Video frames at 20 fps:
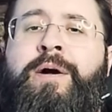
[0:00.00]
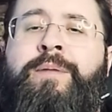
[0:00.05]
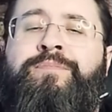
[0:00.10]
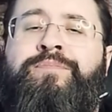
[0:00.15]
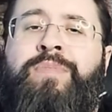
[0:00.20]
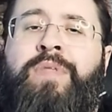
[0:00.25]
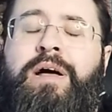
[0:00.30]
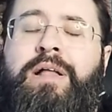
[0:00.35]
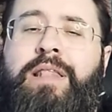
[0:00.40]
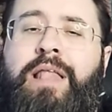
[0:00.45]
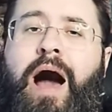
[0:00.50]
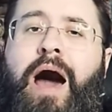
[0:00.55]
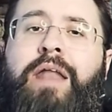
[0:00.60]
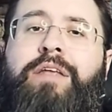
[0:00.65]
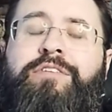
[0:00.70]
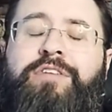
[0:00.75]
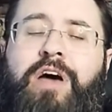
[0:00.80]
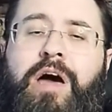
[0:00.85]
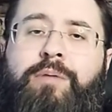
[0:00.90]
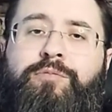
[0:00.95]
a lot
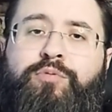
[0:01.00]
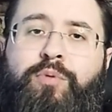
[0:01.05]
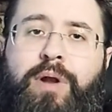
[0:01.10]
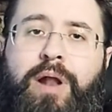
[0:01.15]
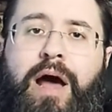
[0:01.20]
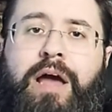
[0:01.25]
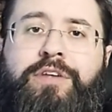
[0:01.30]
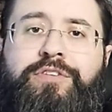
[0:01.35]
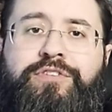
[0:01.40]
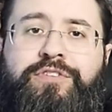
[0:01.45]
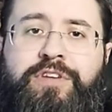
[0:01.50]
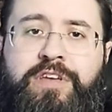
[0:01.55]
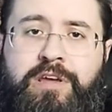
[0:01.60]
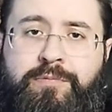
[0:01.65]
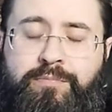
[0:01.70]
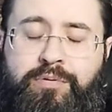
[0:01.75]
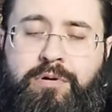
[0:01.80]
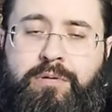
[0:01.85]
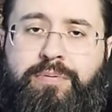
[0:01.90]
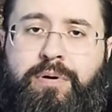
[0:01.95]
of times what I see
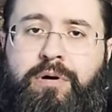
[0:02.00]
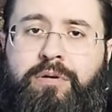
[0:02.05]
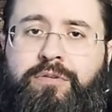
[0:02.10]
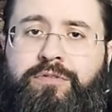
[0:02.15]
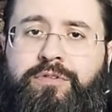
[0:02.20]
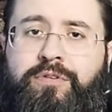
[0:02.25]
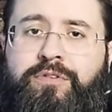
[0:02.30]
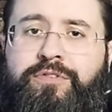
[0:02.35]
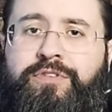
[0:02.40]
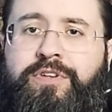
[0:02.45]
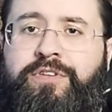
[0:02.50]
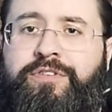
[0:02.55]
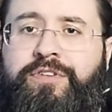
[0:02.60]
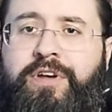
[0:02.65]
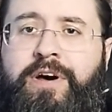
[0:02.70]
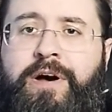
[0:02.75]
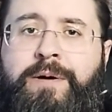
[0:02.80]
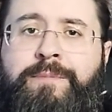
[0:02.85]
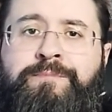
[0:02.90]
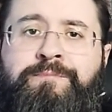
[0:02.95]
in proposals is
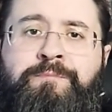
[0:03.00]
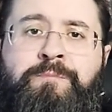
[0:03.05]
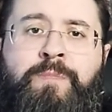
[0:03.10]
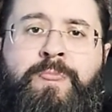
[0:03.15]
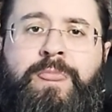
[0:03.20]
a